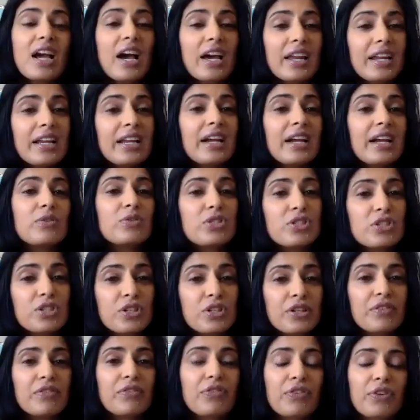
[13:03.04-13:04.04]
cutting out
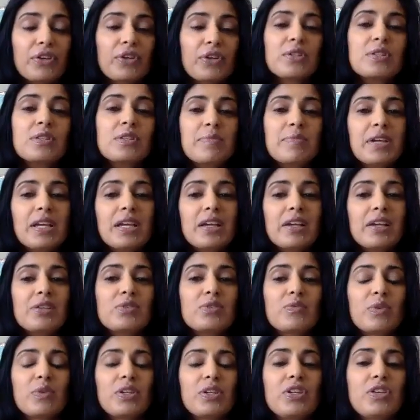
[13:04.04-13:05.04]
certain foods,
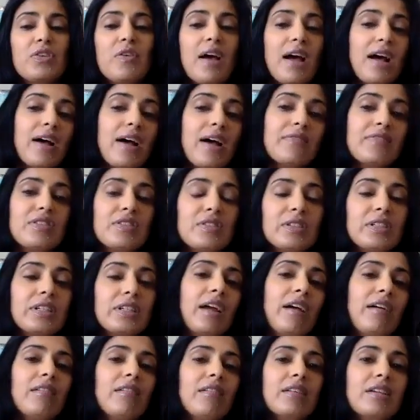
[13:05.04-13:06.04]
because when you have certain
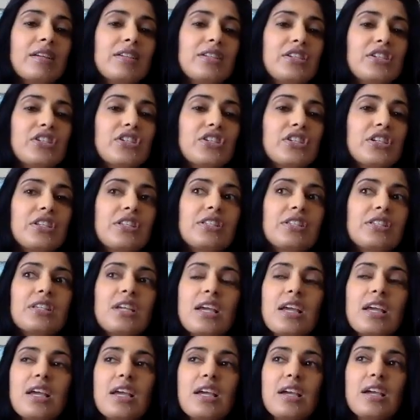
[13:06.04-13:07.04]
health conditions,
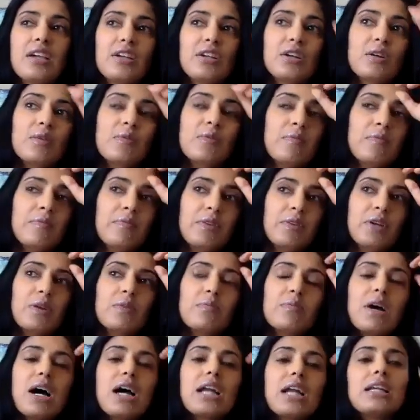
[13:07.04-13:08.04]
your
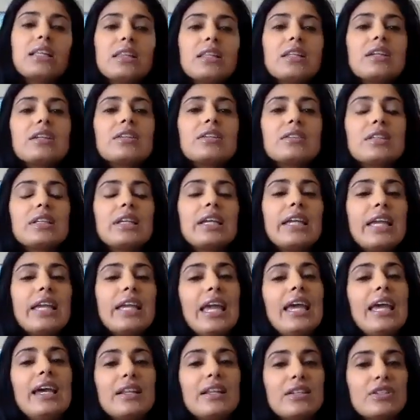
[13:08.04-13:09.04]
body literally
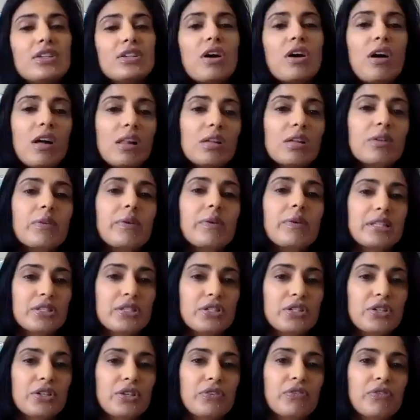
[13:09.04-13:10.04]
can't tolerate
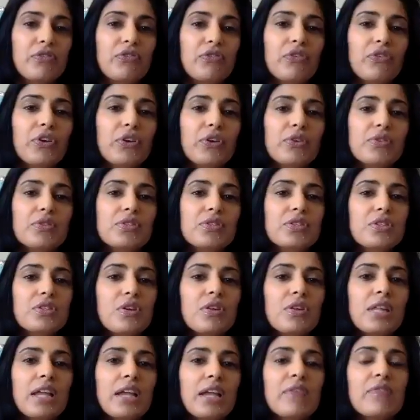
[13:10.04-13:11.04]
certain foods.
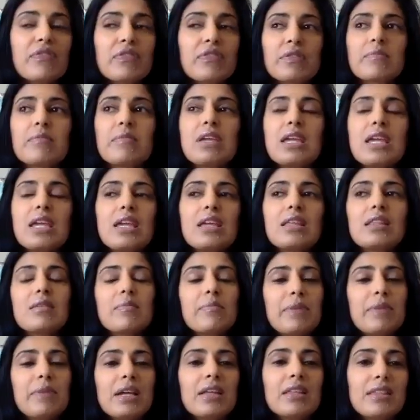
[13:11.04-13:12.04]
So, like, for me, the
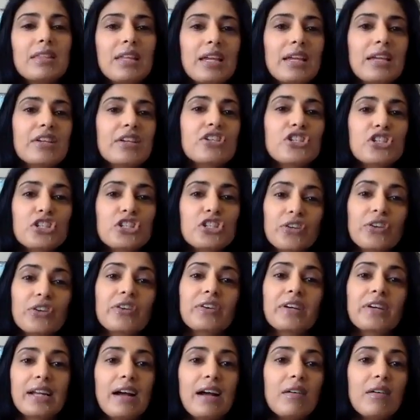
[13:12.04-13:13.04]
big thing is sugar
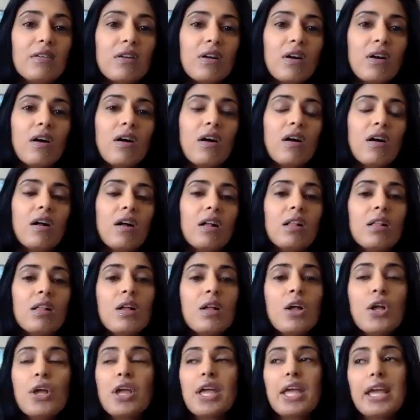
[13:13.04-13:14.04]
and alcohol
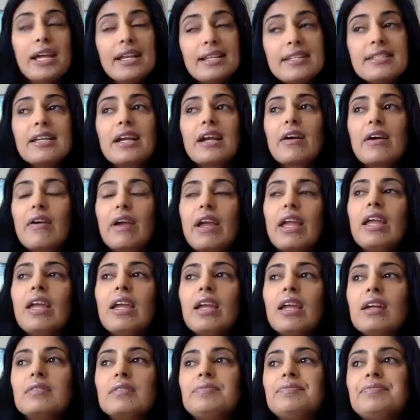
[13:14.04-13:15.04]
and
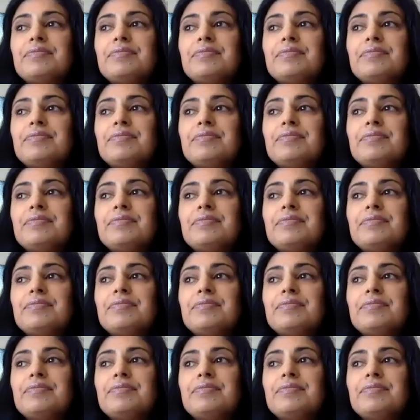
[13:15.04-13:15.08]
dairy.